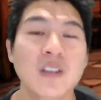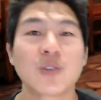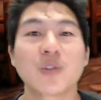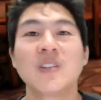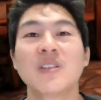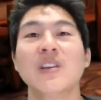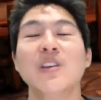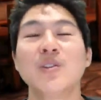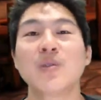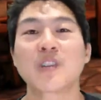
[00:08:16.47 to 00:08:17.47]
So
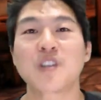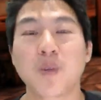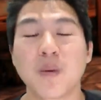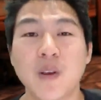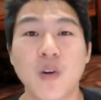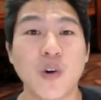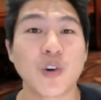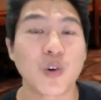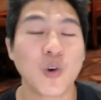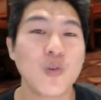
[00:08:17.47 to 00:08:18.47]
continue to experiment on
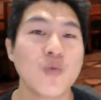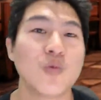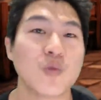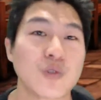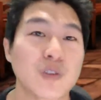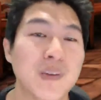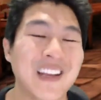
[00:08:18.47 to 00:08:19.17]
your own rules,